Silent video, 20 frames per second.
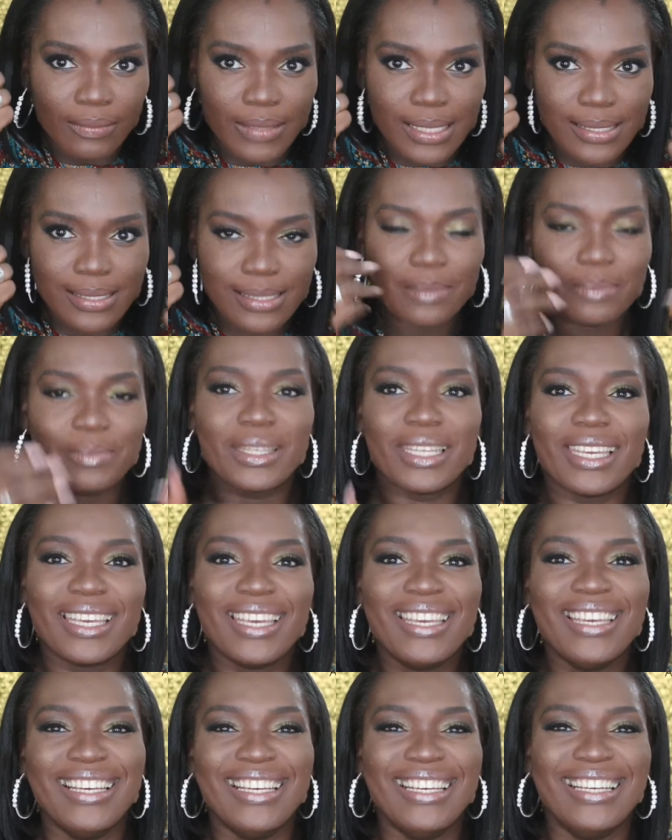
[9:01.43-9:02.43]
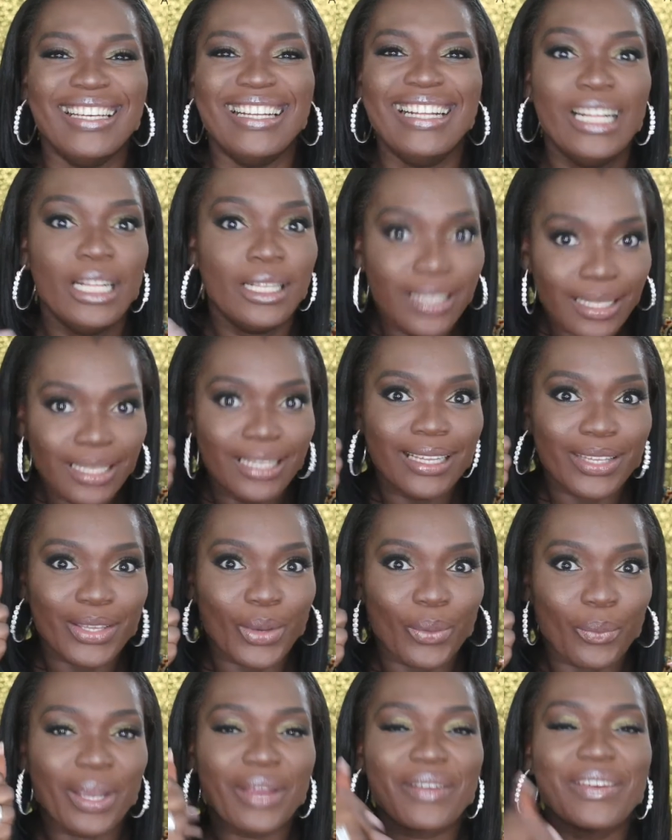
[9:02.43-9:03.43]
there's something
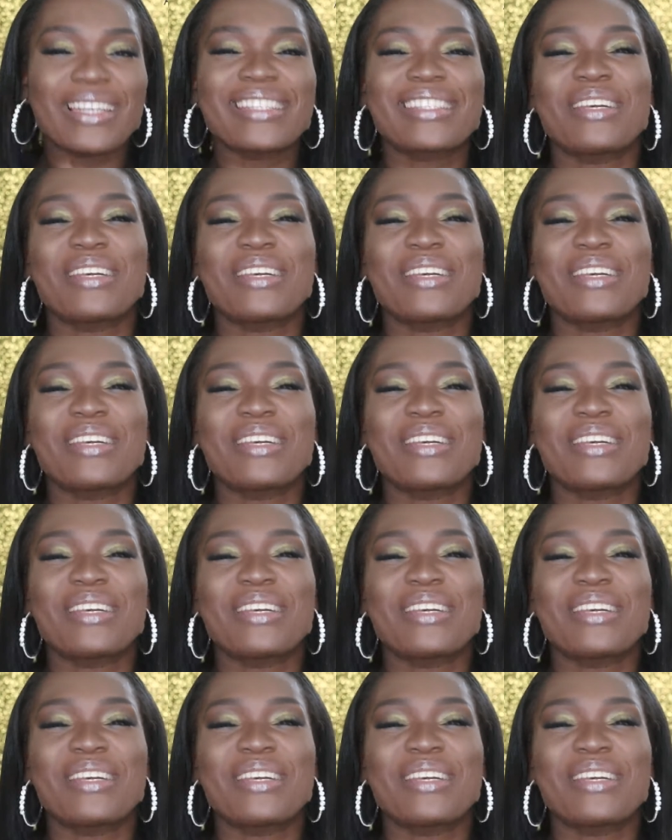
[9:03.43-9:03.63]
you're wearing